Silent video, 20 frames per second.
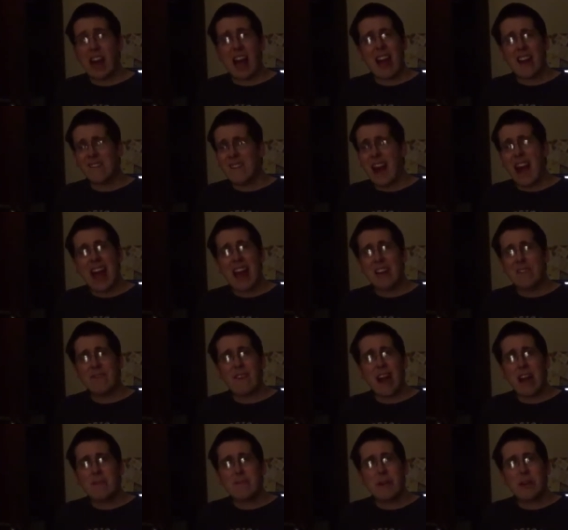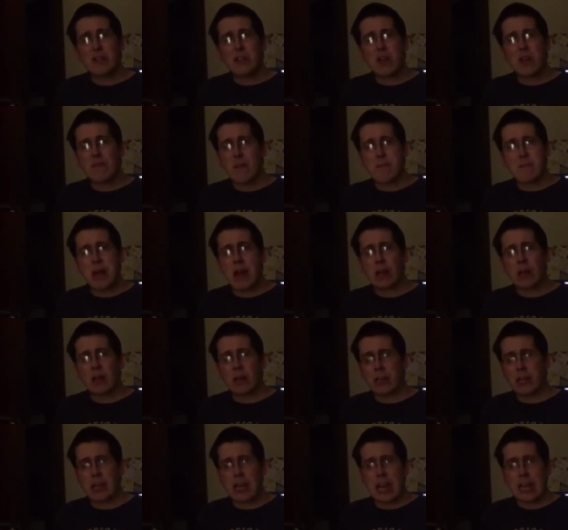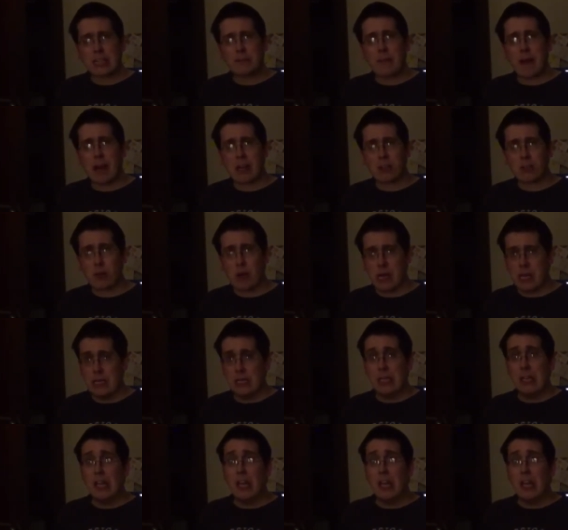I'm I, I myself I'm not gonna get an Xbox One.